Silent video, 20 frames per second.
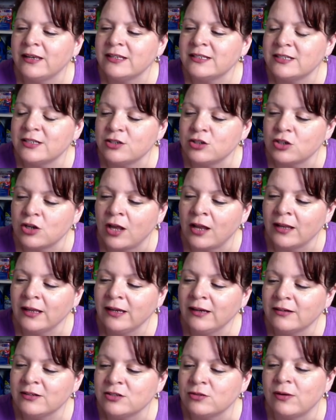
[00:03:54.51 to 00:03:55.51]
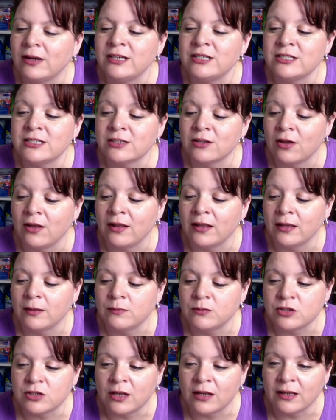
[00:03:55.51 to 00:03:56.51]
Is it Jolly or do I just call
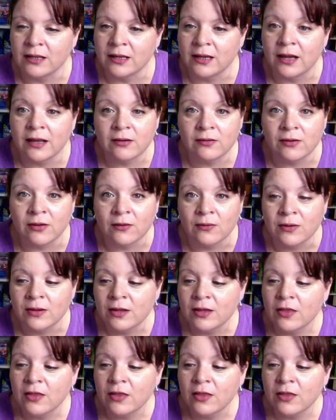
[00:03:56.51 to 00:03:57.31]
him Jolly? I don't know.